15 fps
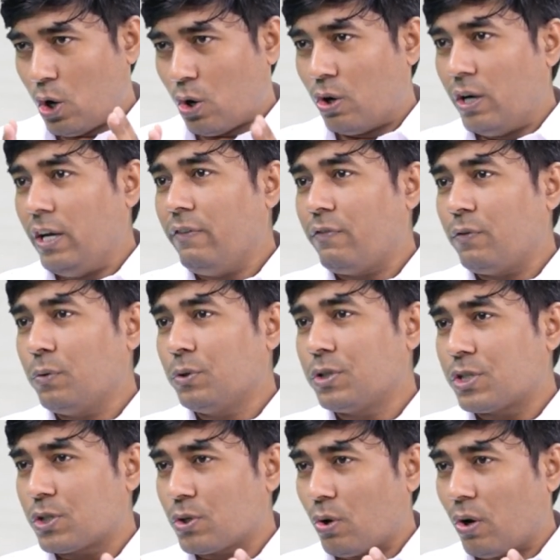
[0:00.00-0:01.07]
only
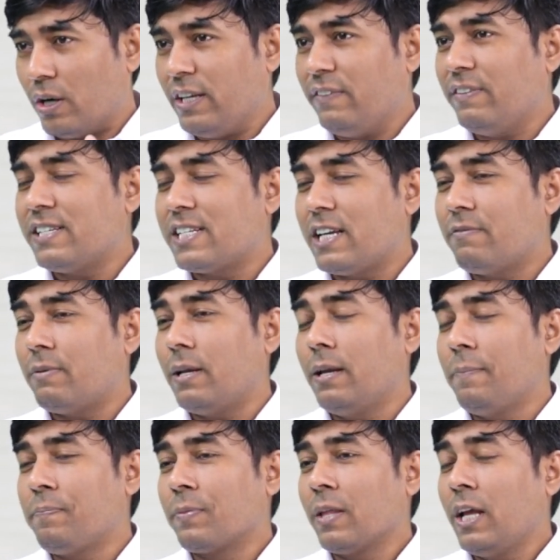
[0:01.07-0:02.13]
fruits, only vegetable,